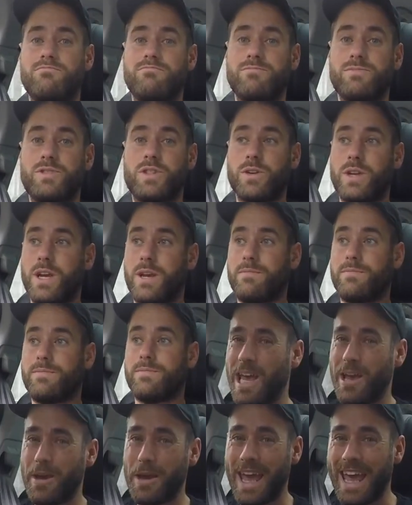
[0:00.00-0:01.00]
Sod it.
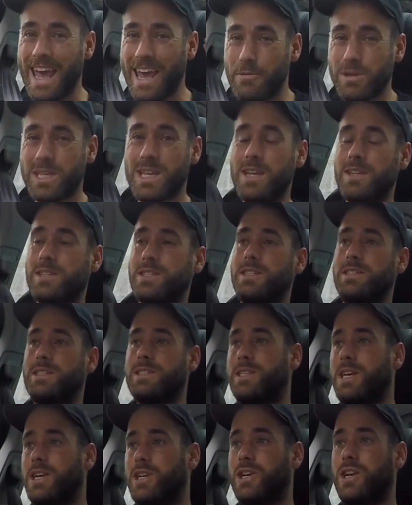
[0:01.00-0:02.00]
It was an instant
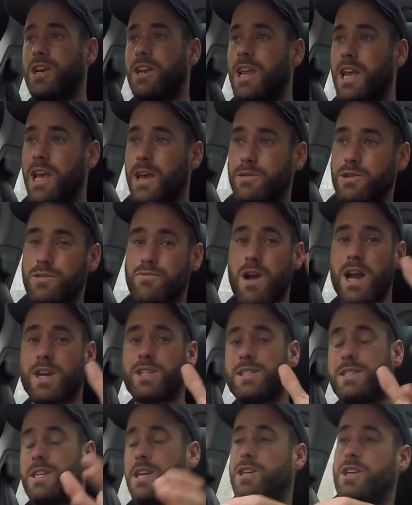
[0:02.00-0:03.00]
decision, it was a rash
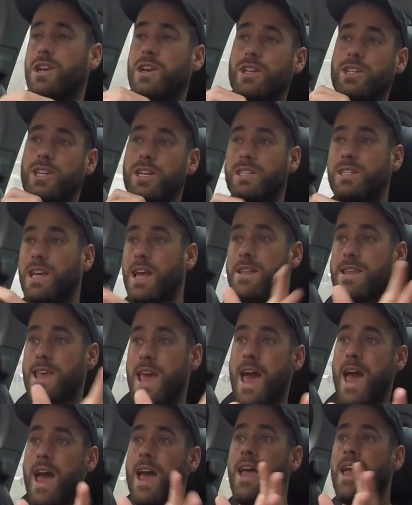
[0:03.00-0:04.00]
decision. I just said,
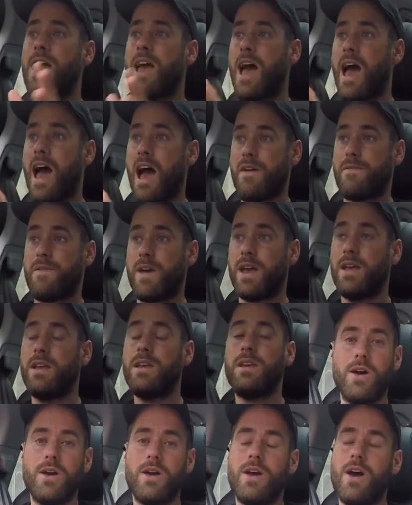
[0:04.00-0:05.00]
yeah, have it.
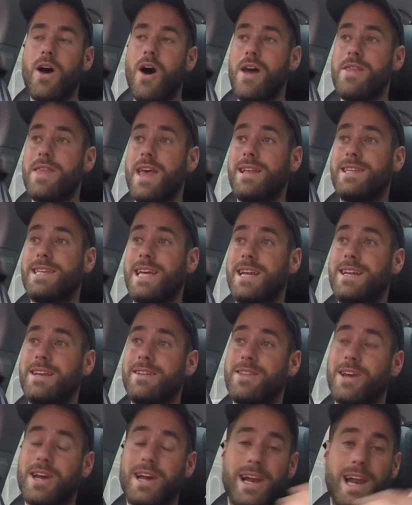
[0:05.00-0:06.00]
I then did
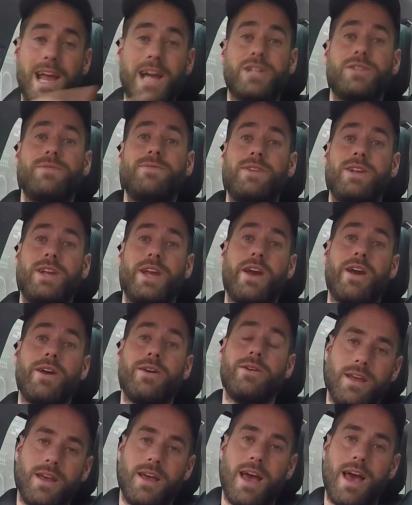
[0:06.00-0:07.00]
the collection
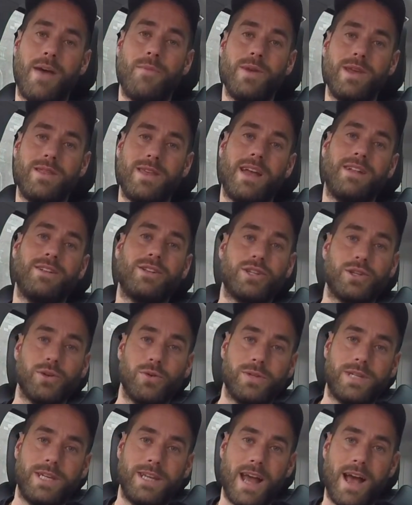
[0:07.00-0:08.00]
video, and we then
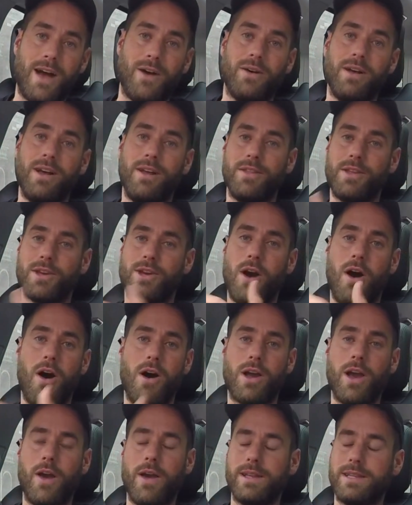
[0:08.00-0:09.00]
sorted out the car
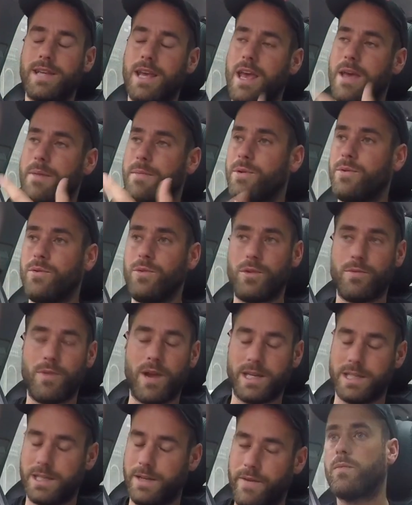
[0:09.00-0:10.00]
going to him and all the
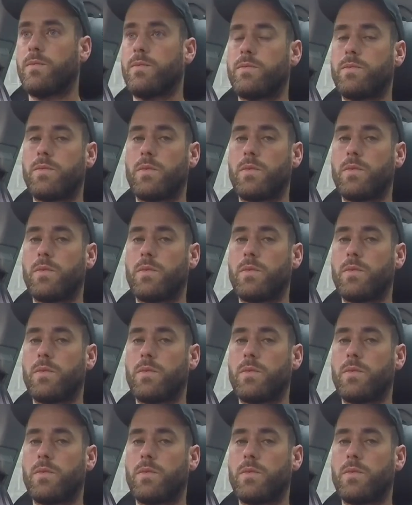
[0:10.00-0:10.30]
rest of it.